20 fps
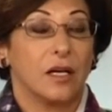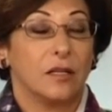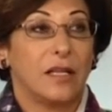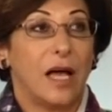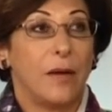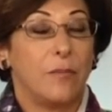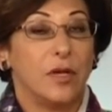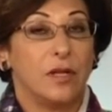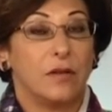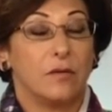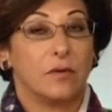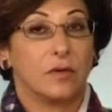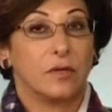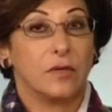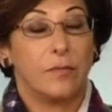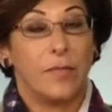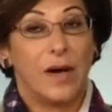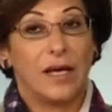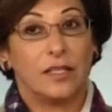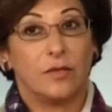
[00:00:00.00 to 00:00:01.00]
Compatible,
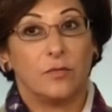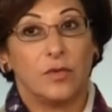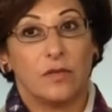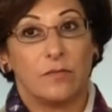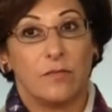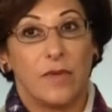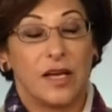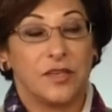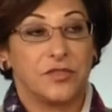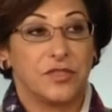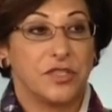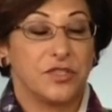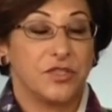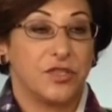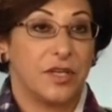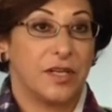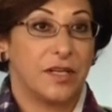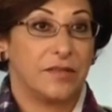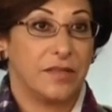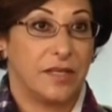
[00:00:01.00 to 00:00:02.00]
compatible match is
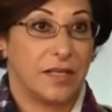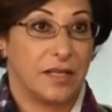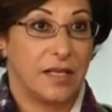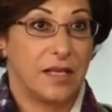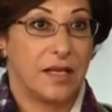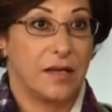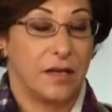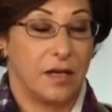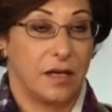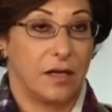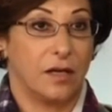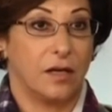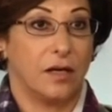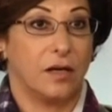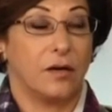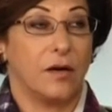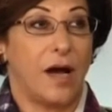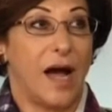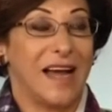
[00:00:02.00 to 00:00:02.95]
genetically uh,